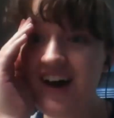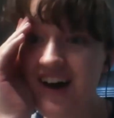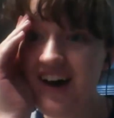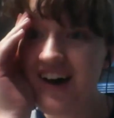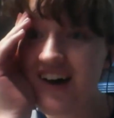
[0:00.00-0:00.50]

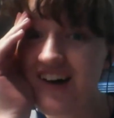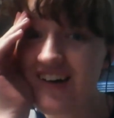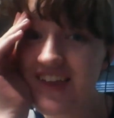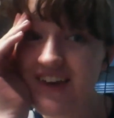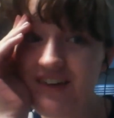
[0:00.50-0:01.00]

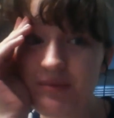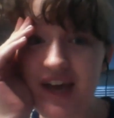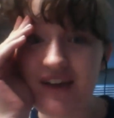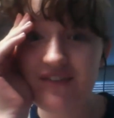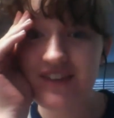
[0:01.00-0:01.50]
Oh, that would
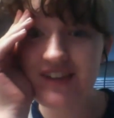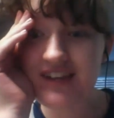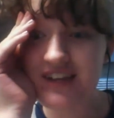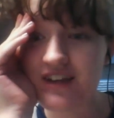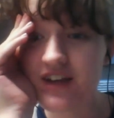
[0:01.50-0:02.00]
be
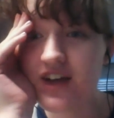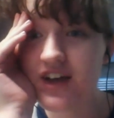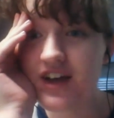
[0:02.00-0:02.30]
heavenly.